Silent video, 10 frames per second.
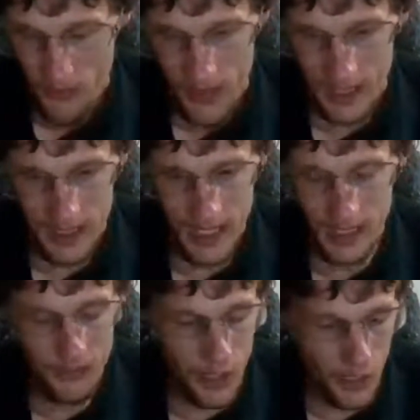I think in
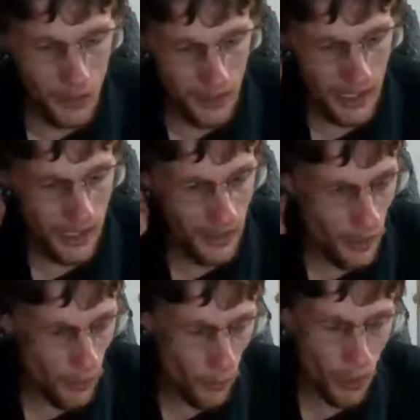the future it's easier
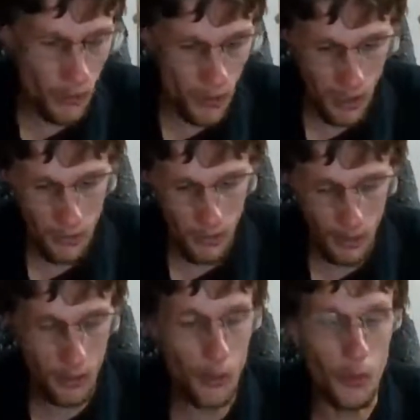to walk
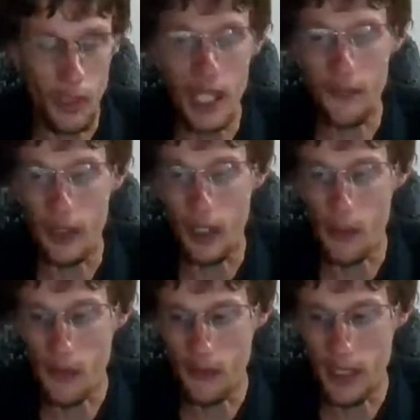to drive to
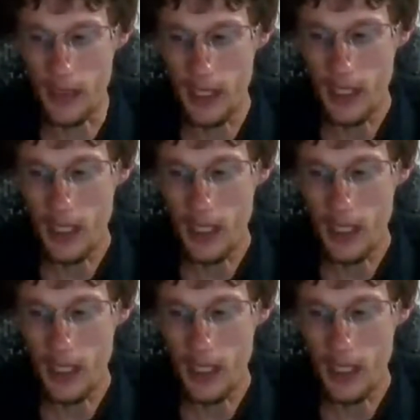Harper's Ferry.